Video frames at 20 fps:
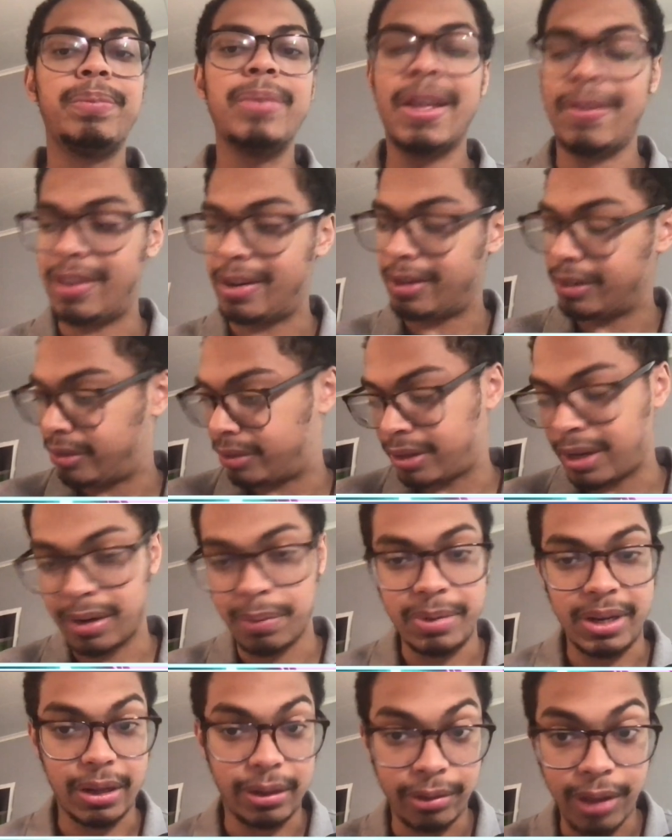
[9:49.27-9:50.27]
and there's going to
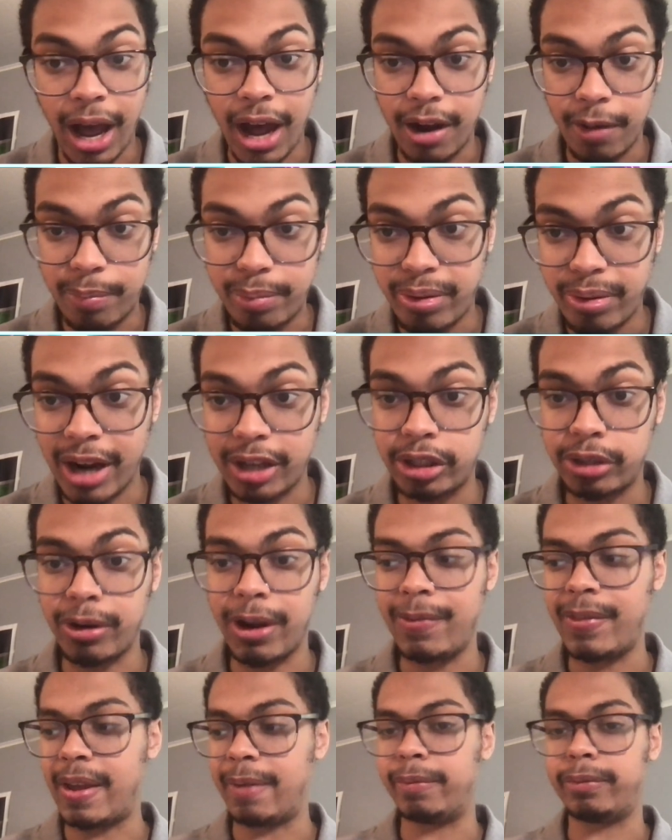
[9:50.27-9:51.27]
be a lot of pressure
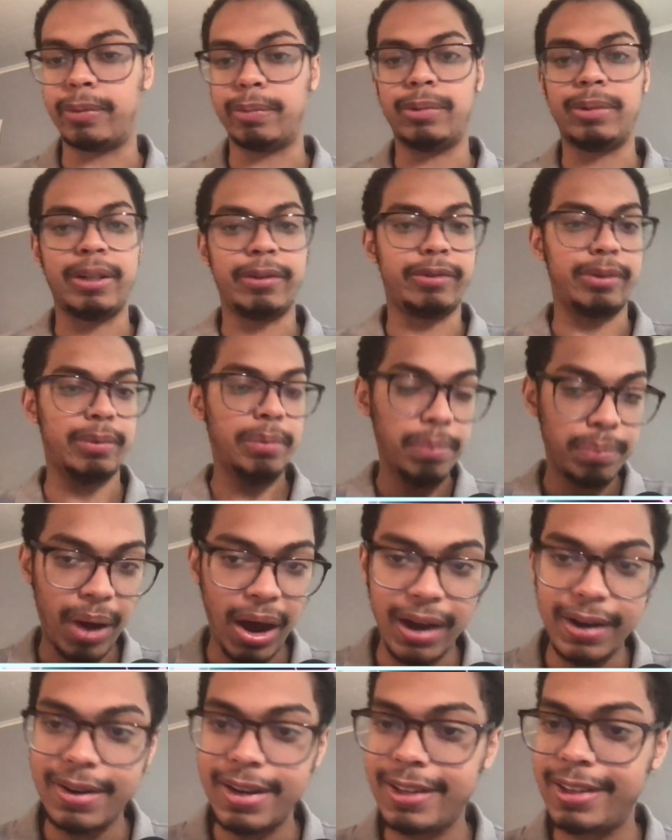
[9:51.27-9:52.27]
on them from different
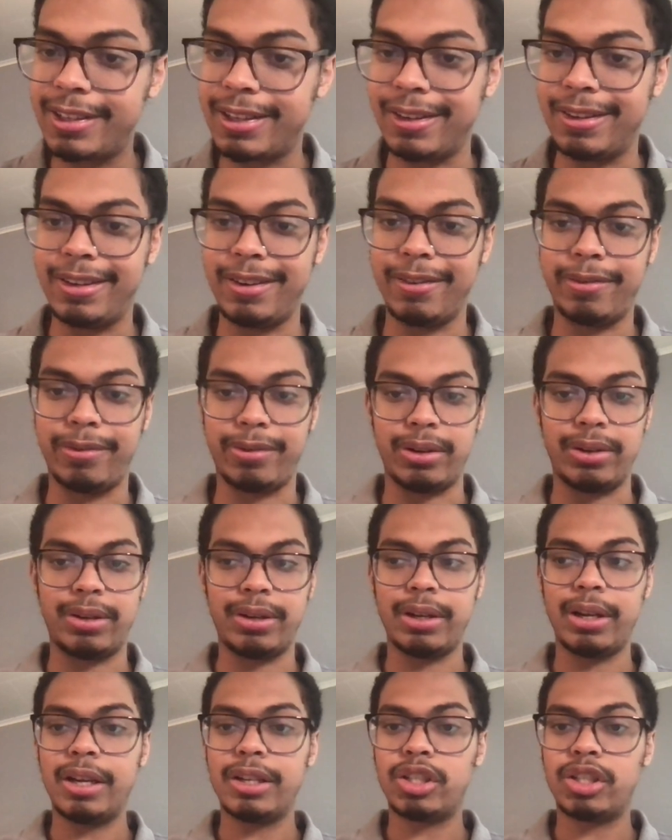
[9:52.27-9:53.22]
pundits and different